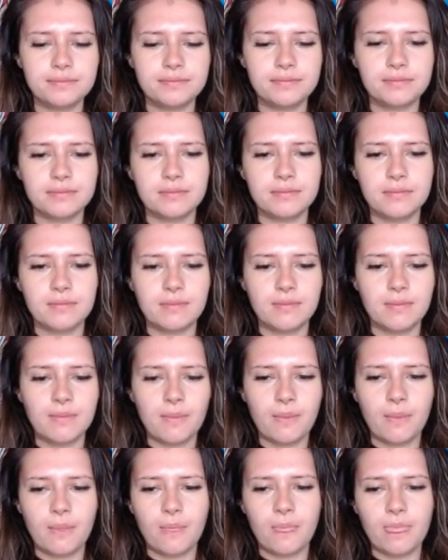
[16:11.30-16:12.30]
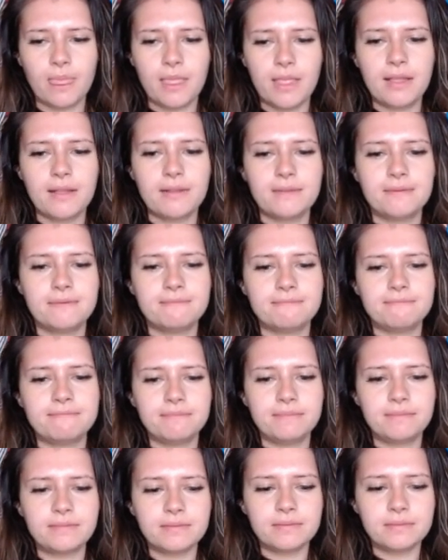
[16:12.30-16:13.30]

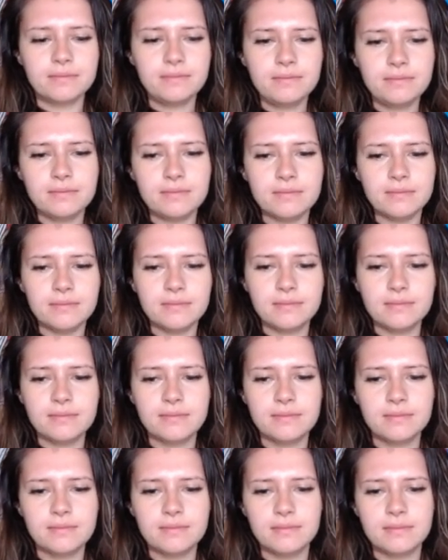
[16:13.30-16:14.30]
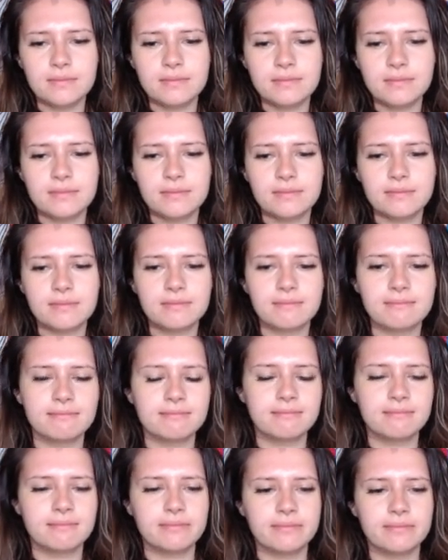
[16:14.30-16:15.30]

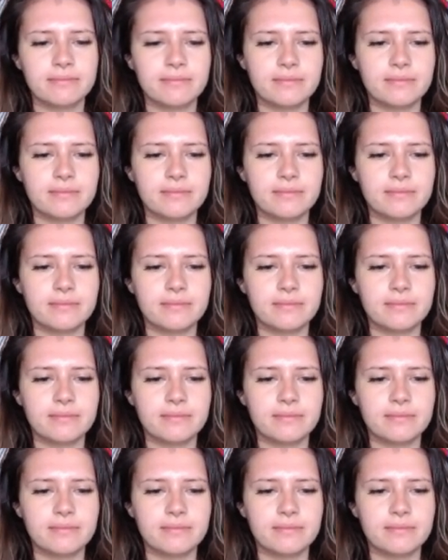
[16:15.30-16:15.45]
(no one is talking)